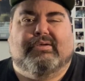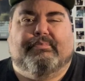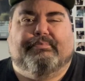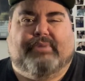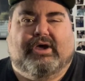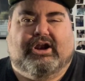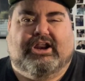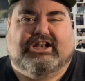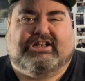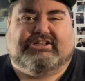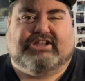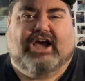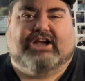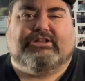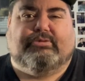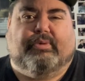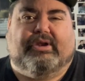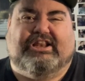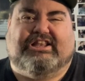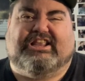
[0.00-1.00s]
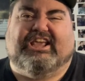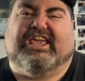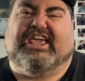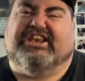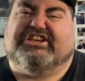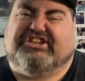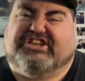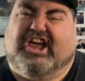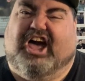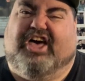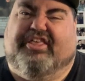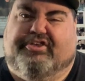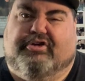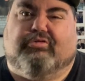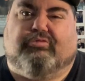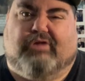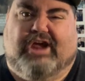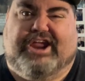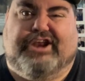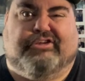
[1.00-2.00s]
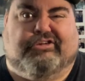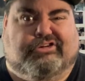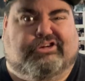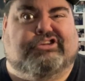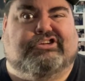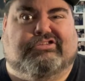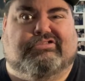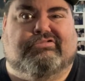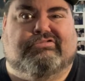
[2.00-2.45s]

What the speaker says: But it sucks when it's against other Raiders.